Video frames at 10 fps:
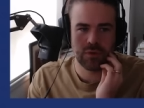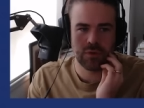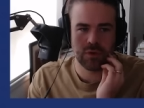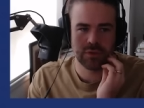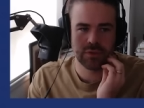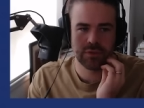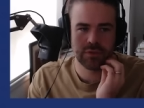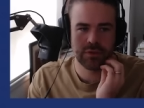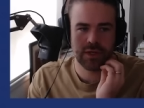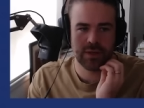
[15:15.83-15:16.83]
not
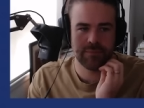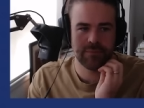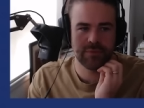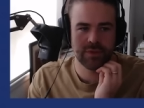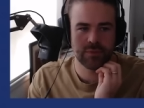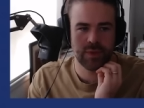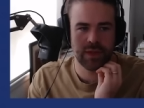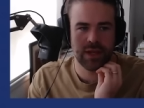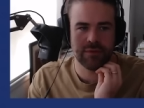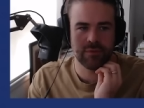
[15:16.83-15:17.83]
to. Um, for this week,
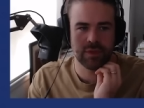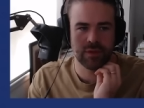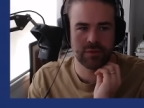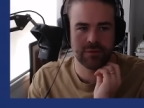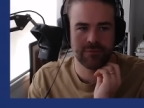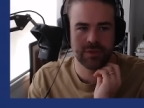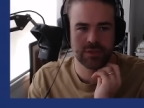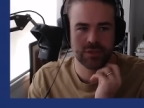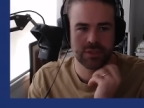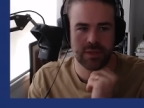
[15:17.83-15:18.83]
and I haven't really looked at
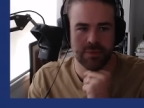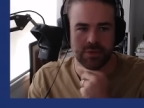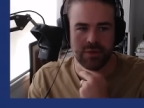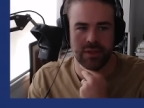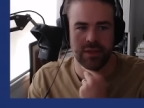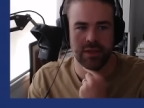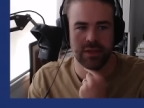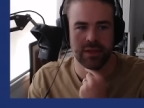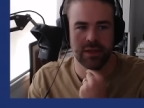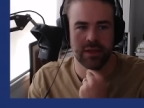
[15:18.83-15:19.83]
fixtures that much or anything
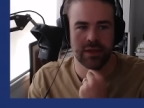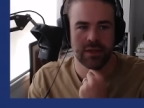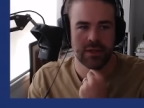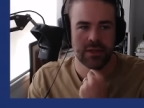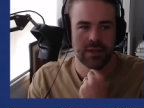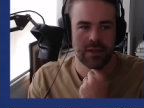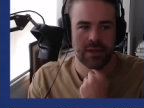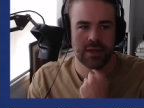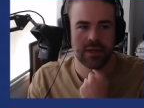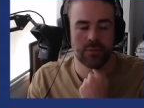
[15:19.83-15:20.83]
like that.
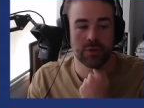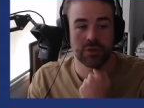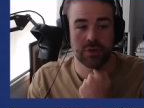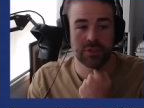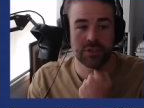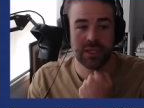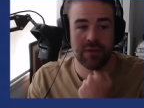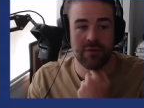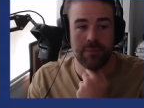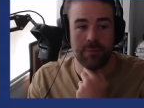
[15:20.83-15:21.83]
Uh, what dogs just
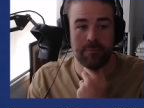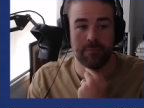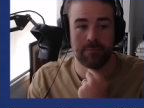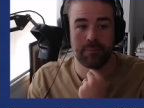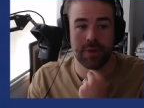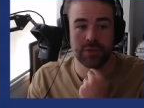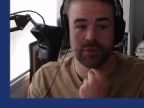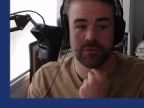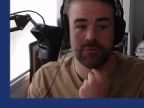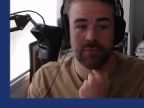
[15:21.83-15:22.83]
gave up a
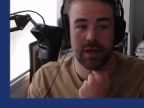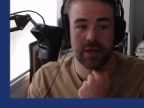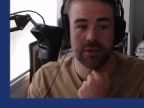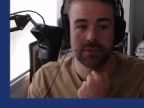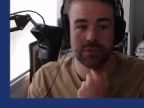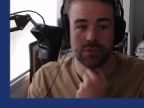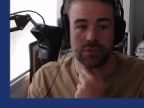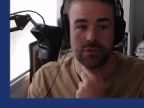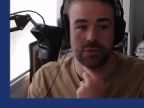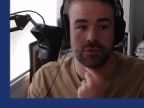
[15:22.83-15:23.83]
bunch of marks
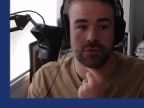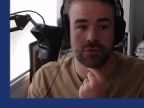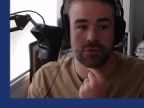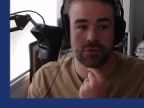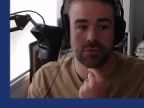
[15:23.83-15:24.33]
to